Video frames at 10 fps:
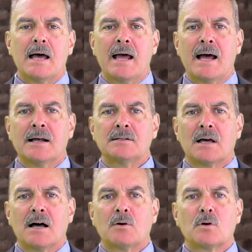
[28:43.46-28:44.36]
And
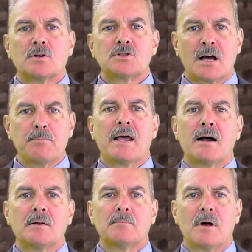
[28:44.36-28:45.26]
check me
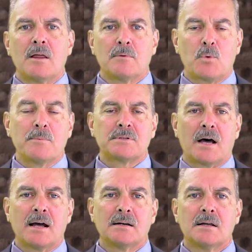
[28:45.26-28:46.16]
out on the
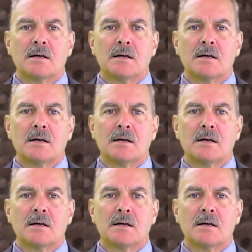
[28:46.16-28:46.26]
website.